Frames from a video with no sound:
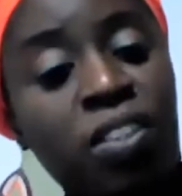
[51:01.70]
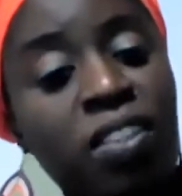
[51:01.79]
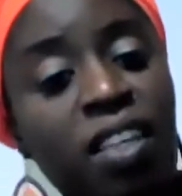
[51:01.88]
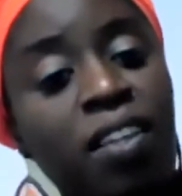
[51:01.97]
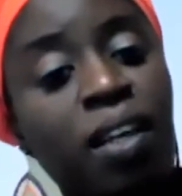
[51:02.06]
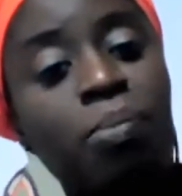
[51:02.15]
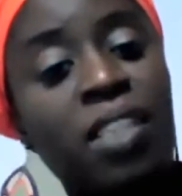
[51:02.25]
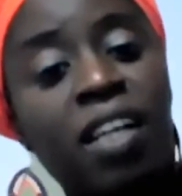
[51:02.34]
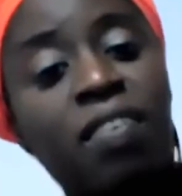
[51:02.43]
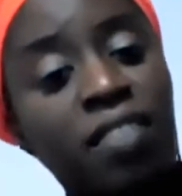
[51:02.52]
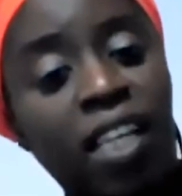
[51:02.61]
will see
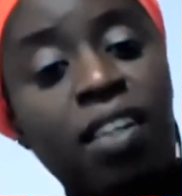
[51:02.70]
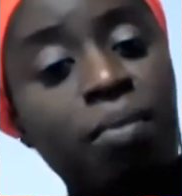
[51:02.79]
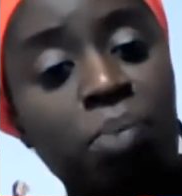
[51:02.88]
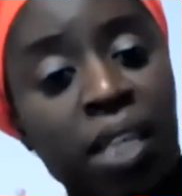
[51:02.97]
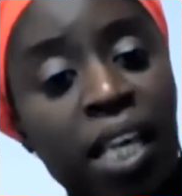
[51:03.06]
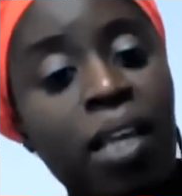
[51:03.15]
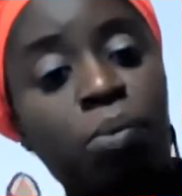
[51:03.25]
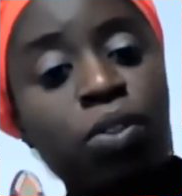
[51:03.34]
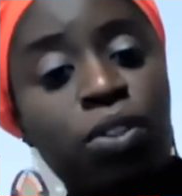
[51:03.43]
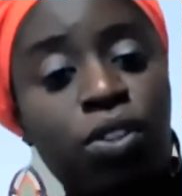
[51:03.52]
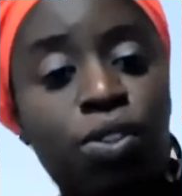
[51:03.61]
themselves and be
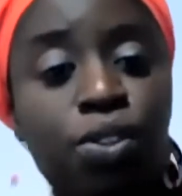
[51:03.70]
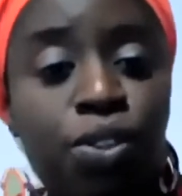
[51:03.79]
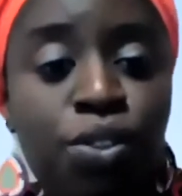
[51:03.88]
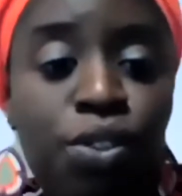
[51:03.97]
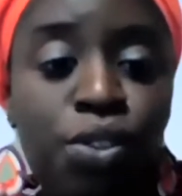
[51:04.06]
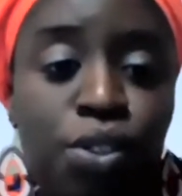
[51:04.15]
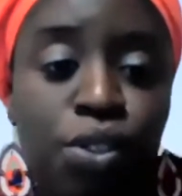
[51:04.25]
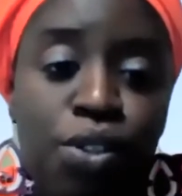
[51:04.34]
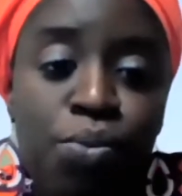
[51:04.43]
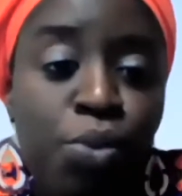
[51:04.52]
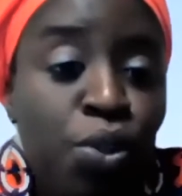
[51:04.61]
able
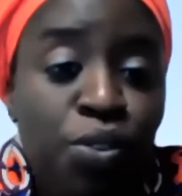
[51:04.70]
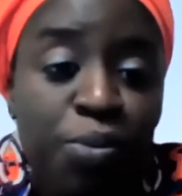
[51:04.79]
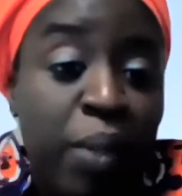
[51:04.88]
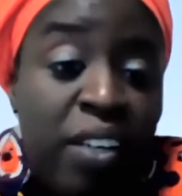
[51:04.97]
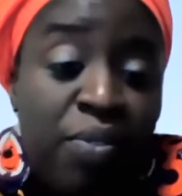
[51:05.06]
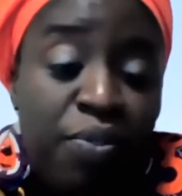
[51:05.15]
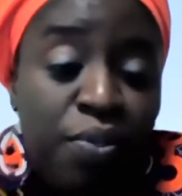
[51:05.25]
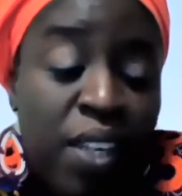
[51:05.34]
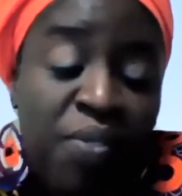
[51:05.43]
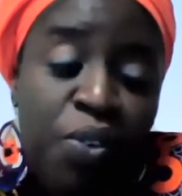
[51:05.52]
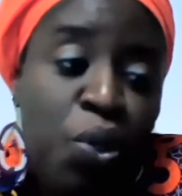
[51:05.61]
to move. But
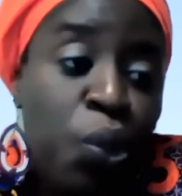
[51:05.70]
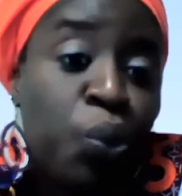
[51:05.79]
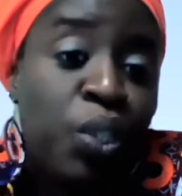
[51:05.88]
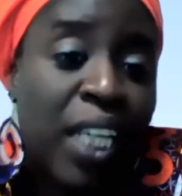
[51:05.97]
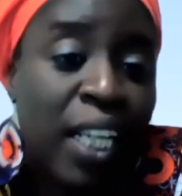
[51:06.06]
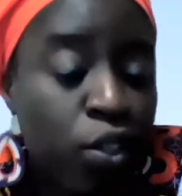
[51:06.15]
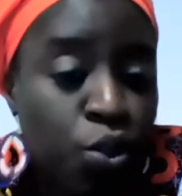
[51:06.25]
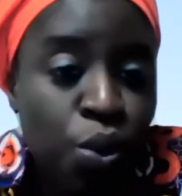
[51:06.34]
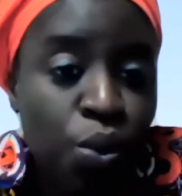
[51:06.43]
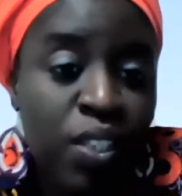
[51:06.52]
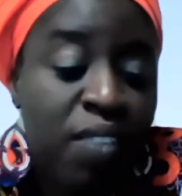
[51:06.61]
if you don't tell
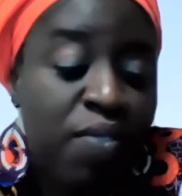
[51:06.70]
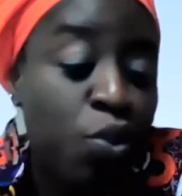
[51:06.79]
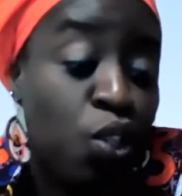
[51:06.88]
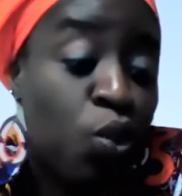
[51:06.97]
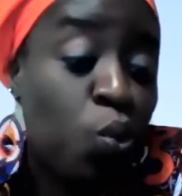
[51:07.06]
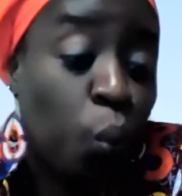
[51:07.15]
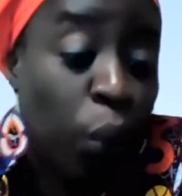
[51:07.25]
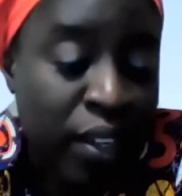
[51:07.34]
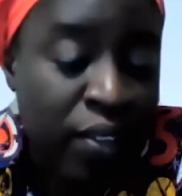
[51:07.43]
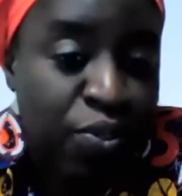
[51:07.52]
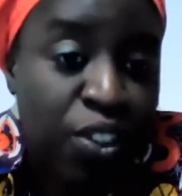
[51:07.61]
stories, if you just
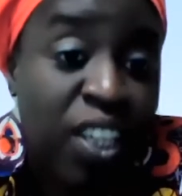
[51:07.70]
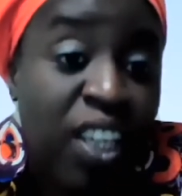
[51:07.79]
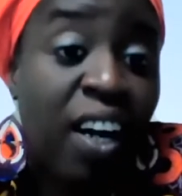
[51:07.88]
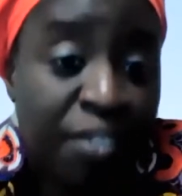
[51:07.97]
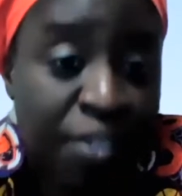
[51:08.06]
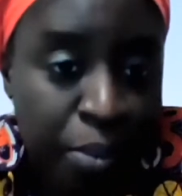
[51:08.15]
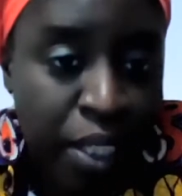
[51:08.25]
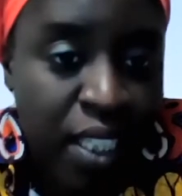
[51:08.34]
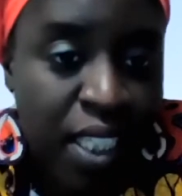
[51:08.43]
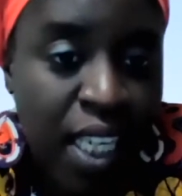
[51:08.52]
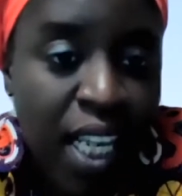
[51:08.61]
wait for
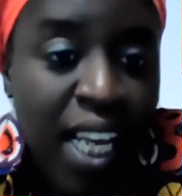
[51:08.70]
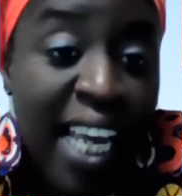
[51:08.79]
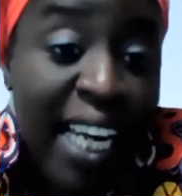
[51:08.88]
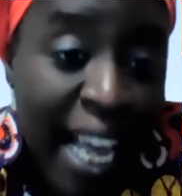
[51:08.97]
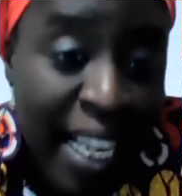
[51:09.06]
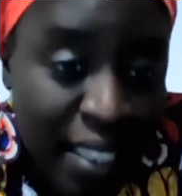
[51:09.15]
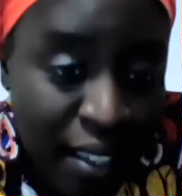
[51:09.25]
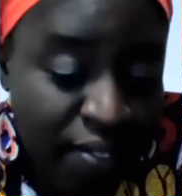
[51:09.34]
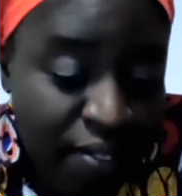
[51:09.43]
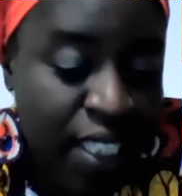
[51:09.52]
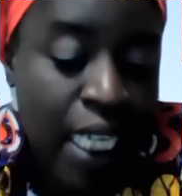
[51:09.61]
governments and heads
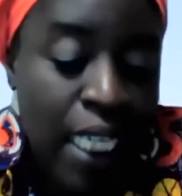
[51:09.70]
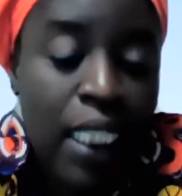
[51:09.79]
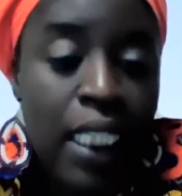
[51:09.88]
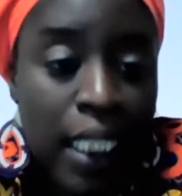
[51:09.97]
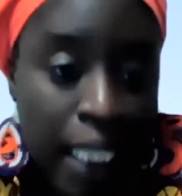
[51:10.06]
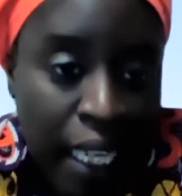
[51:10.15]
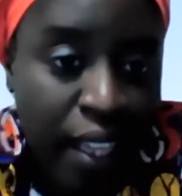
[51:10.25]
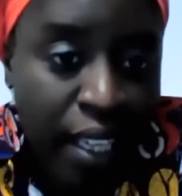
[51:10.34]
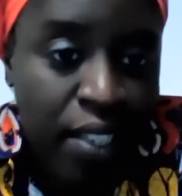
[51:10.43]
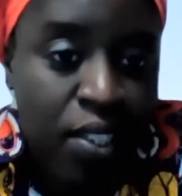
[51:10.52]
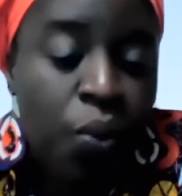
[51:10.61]
of states,
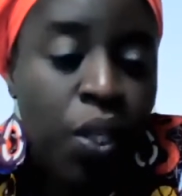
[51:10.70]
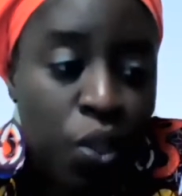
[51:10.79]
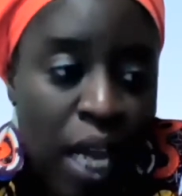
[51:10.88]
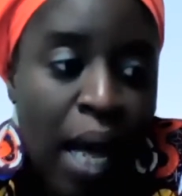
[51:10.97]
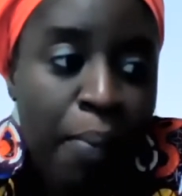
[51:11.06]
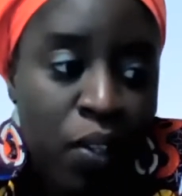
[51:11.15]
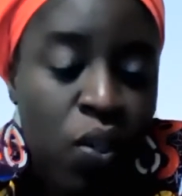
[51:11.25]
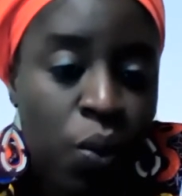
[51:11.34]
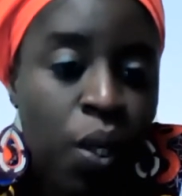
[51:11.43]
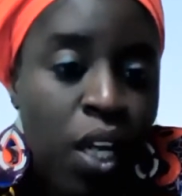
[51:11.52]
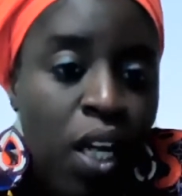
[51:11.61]
nothing is going to happen.
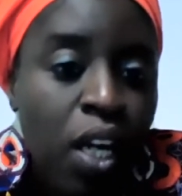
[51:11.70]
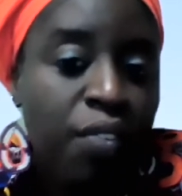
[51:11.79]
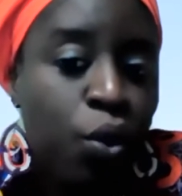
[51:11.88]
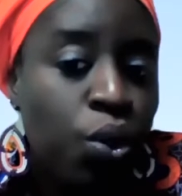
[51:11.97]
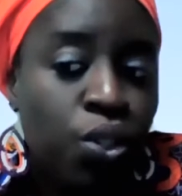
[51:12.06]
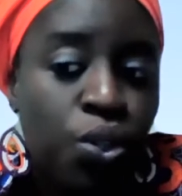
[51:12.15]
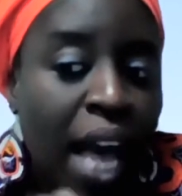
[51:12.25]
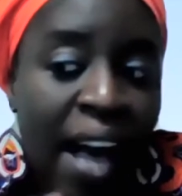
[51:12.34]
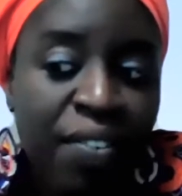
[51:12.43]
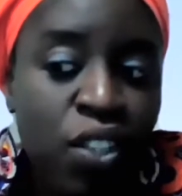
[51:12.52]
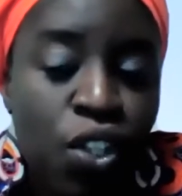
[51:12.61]
So of course you
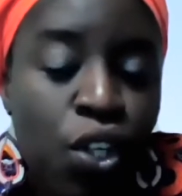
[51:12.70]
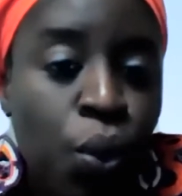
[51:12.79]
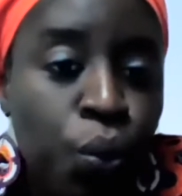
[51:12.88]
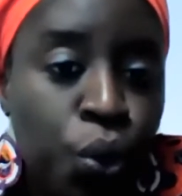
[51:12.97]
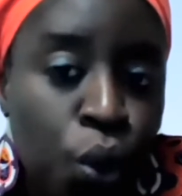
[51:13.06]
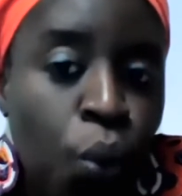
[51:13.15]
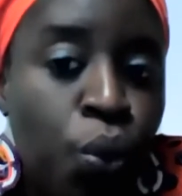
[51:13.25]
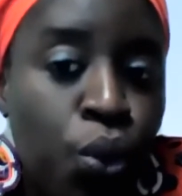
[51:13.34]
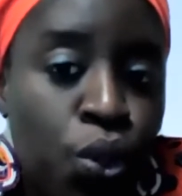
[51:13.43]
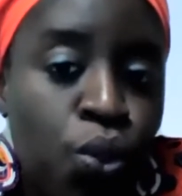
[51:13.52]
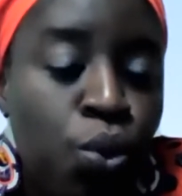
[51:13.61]
have to go
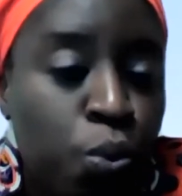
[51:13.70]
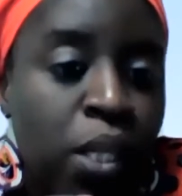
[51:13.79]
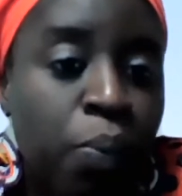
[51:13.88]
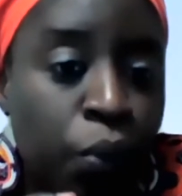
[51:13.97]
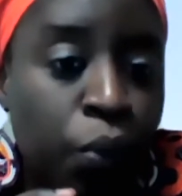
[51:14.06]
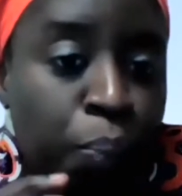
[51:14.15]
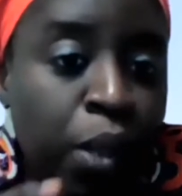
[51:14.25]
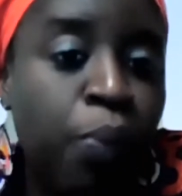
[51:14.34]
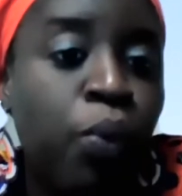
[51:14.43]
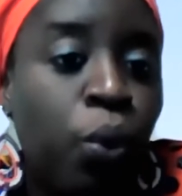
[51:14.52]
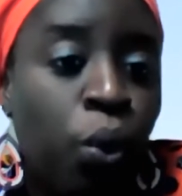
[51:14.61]
towards those people
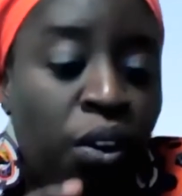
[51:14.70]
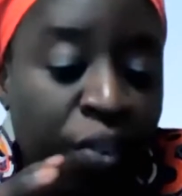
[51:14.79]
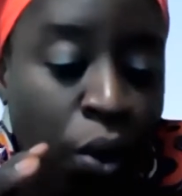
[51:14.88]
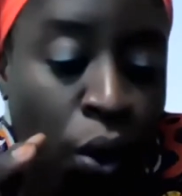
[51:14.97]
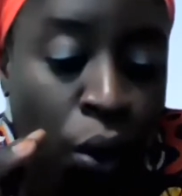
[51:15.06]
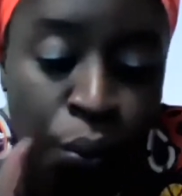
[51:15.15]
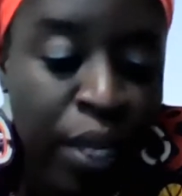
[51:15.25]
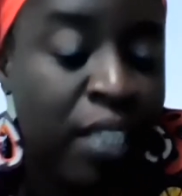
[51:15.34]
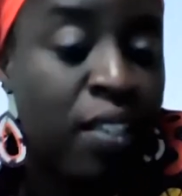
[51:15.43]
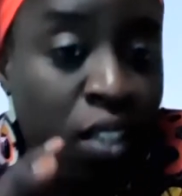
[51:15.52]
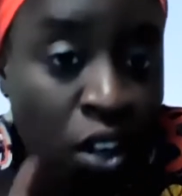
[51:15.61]
who have
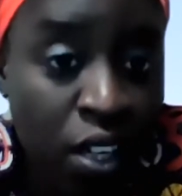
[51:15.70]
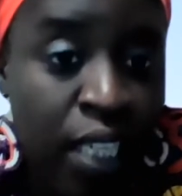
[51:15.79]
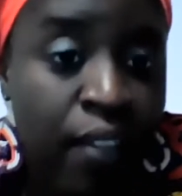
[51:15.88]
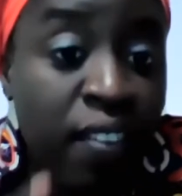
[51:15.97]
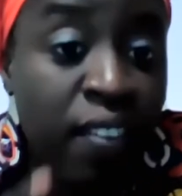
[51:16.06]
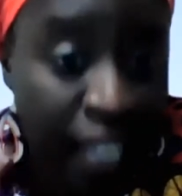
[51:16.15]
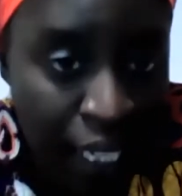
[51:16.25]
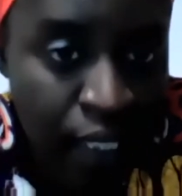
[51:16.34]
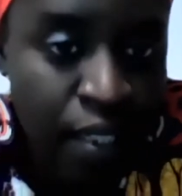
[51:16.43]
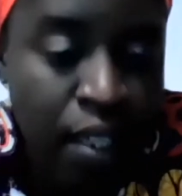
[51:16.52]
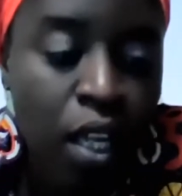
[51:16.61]
already started
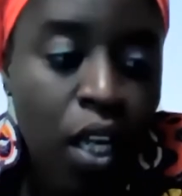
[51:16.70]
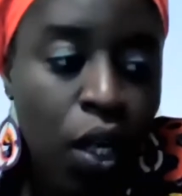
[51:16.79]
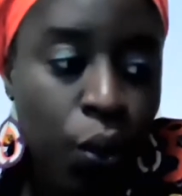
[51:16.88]
things,